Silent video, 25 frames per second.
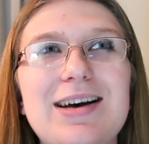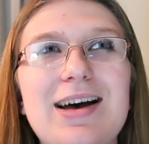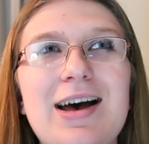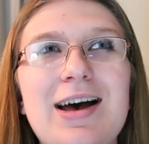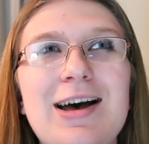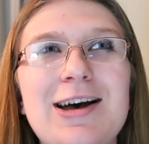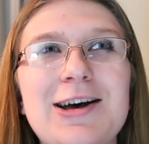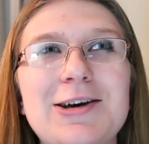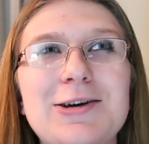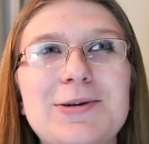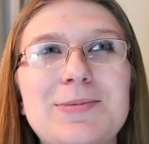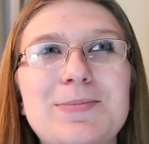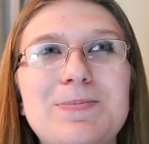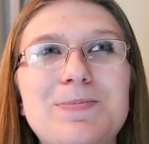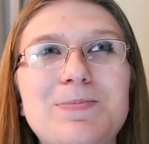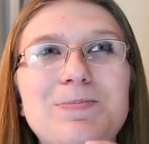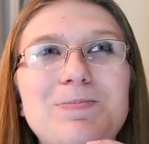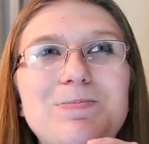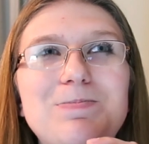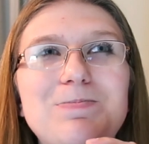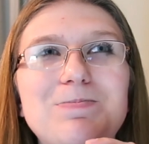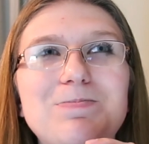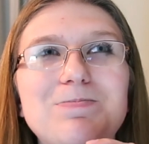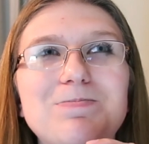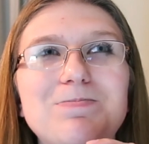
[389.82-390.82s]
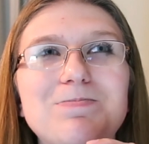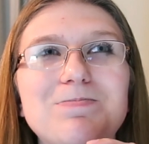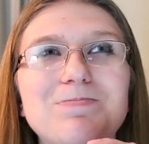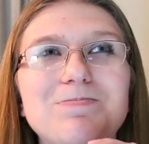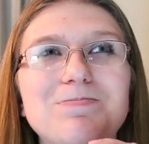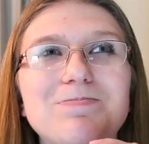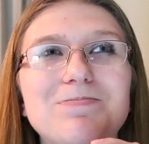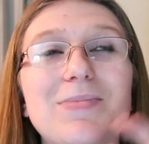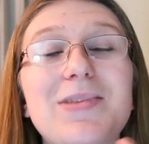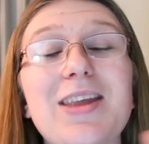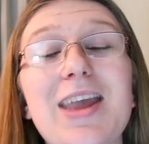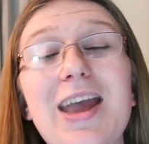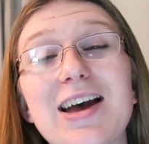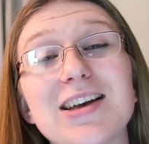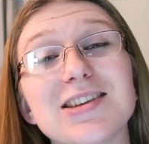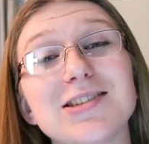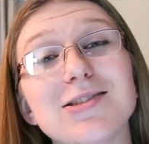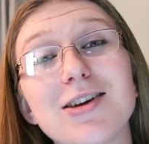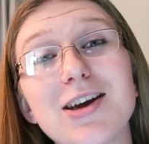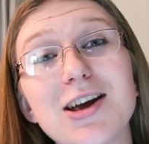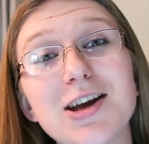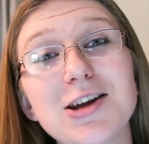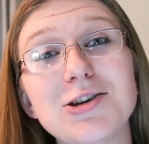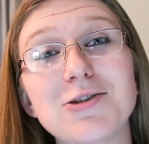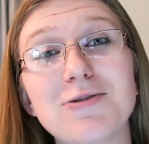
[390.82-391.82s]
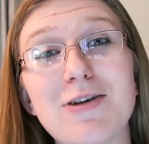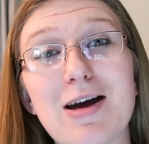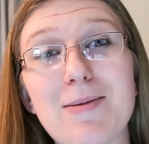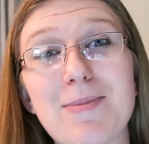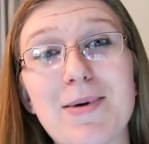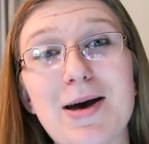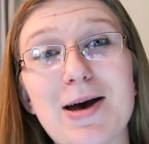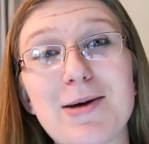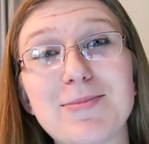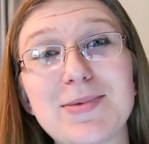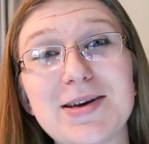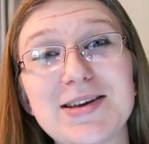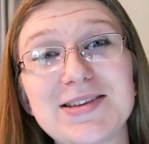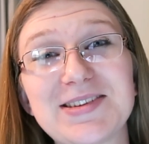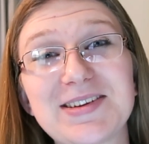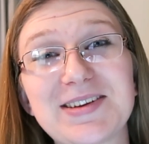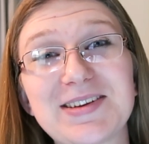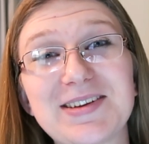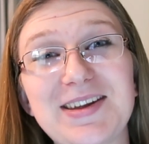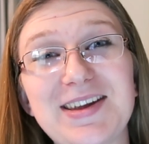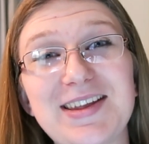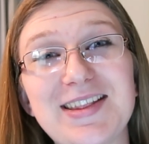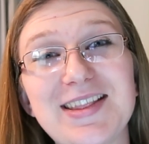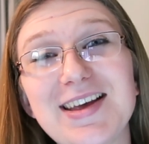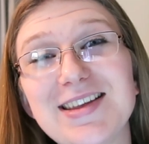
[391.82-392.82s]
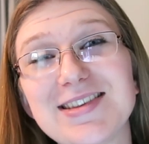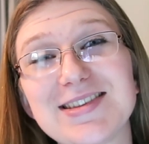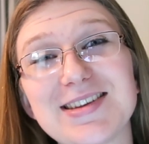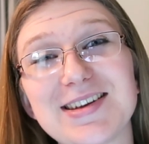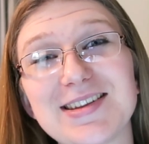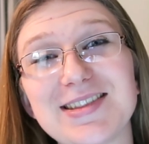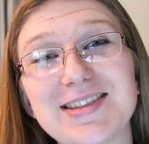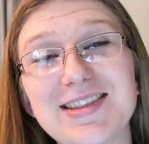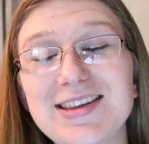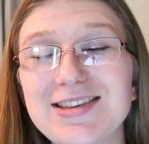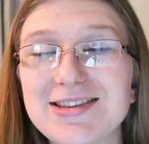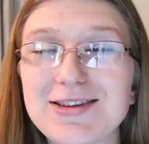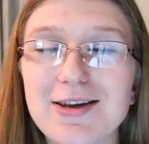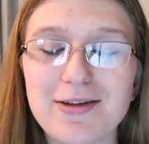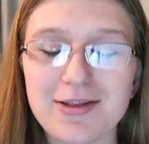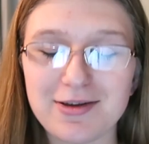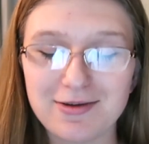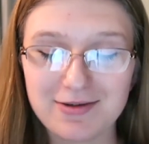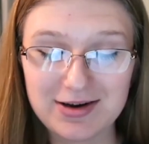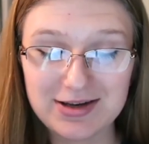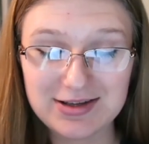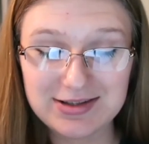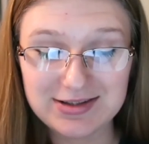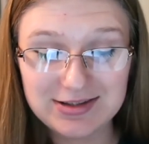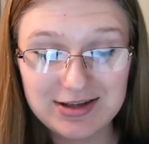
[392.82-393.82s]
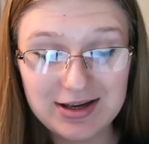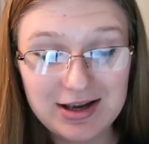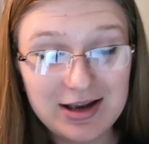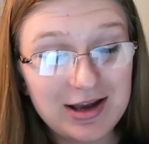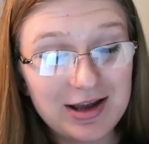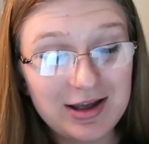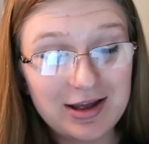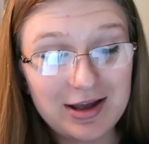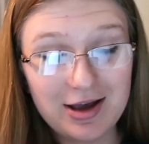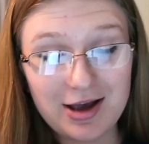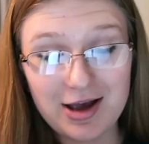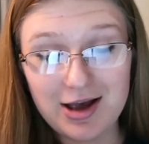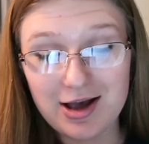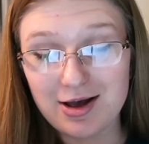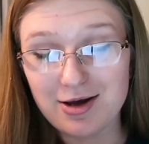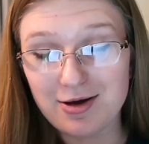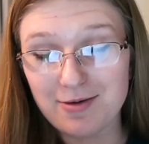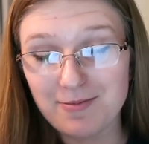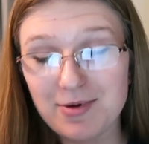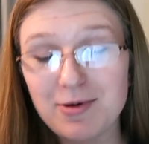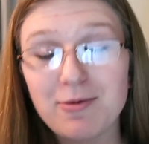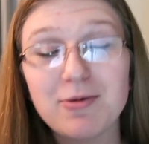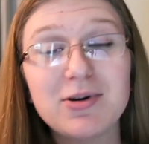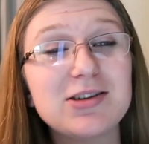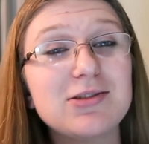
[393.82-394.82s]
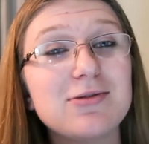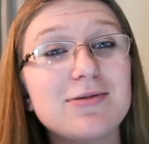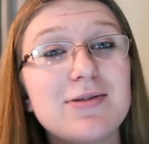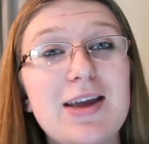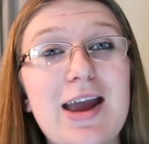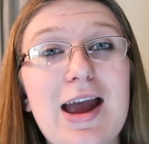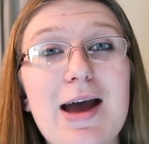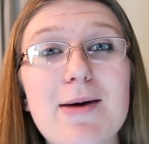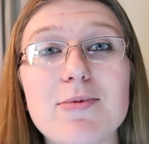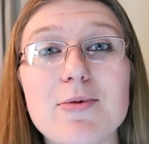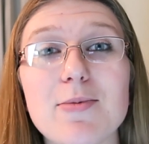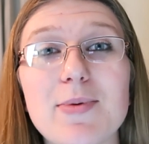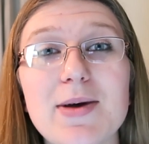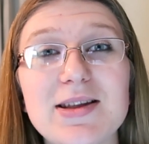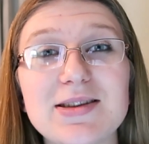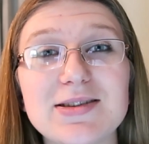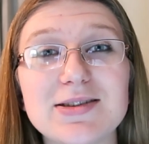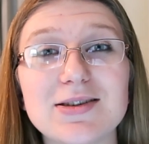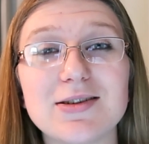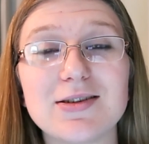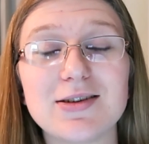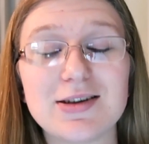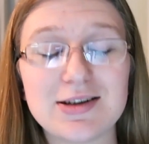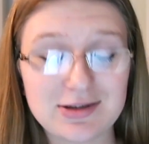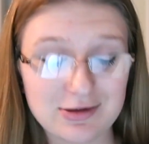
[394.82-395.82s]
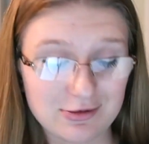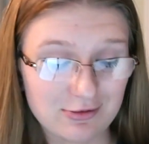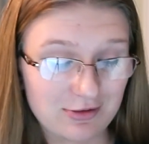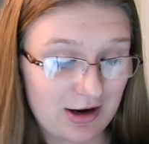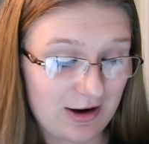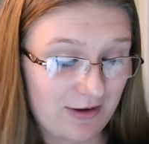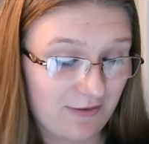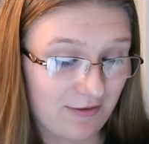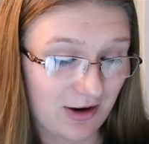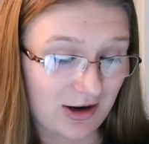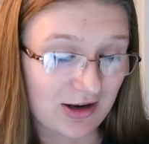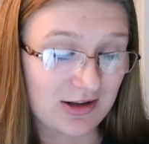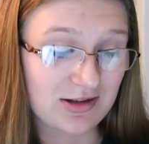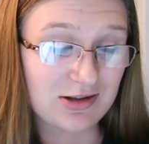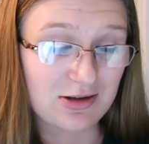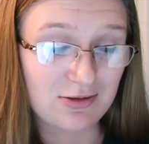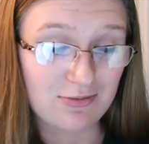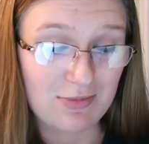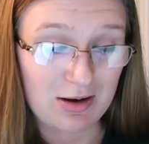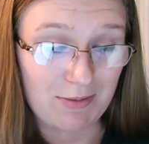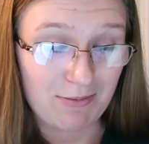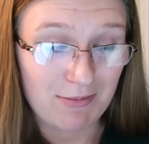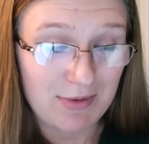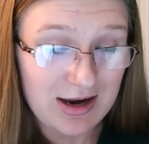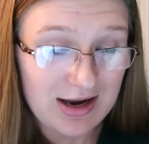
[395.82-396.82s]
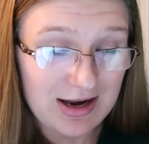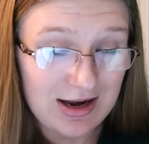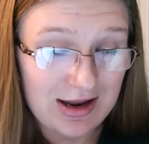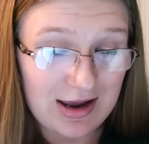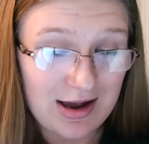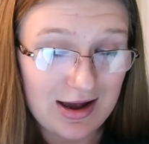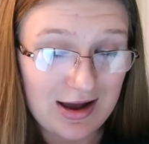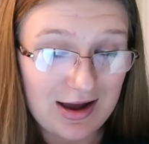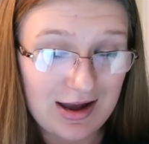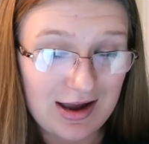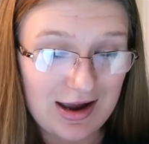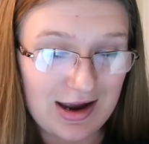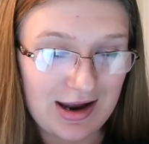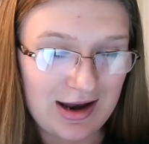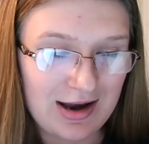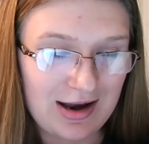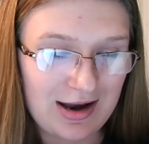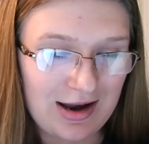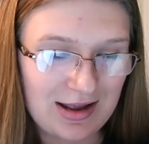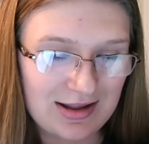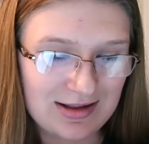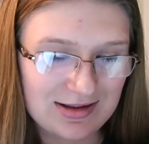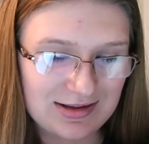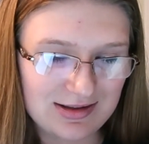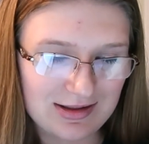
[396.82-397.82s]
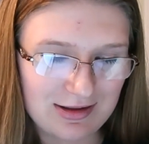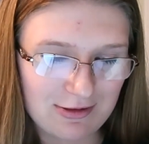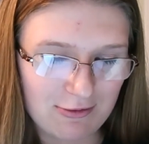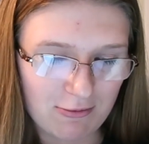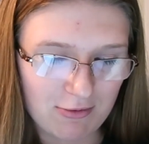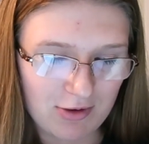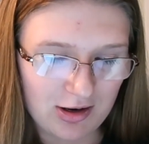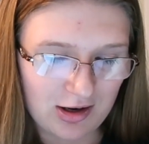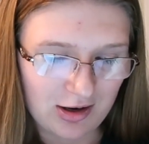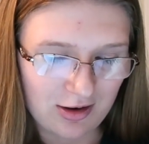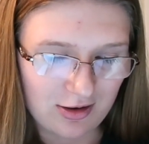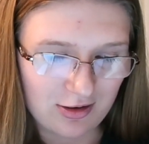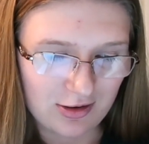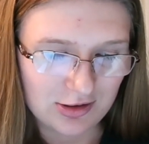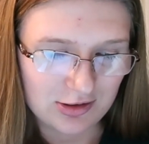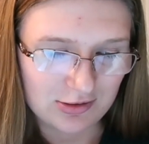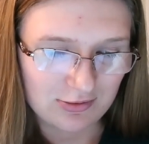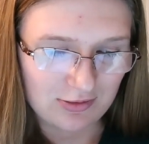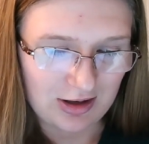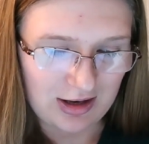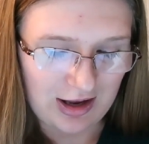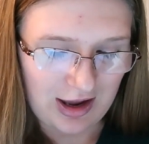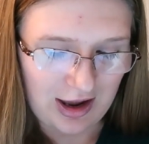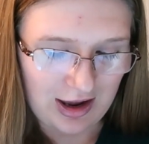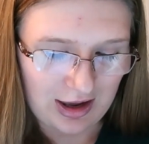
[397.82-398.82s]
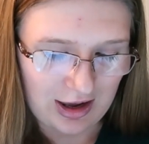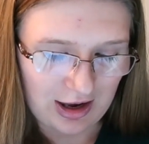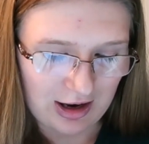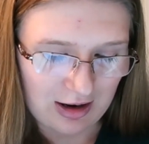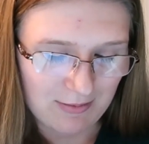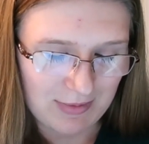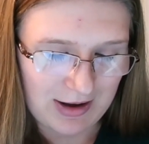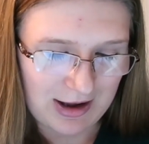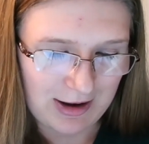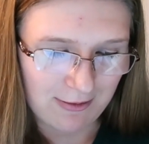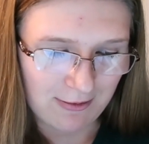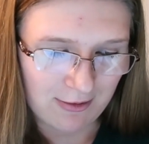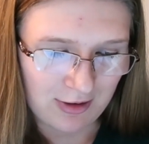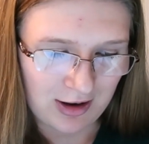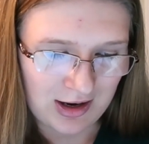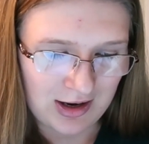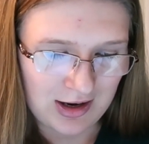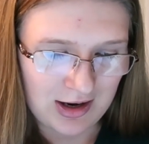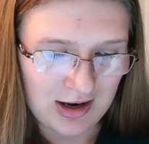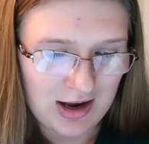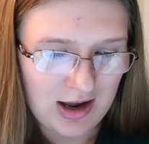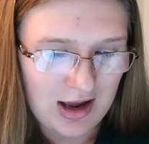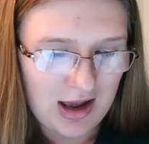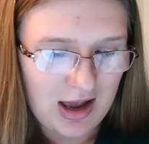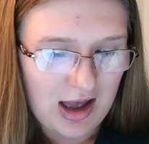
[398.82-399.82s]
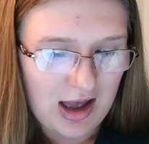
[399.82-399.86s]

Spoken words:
yeah, so I got a new iPad basically. That's all there is. It works with the Apple Pencil. It's great for consuming media, and it's the 128 gigabyte one.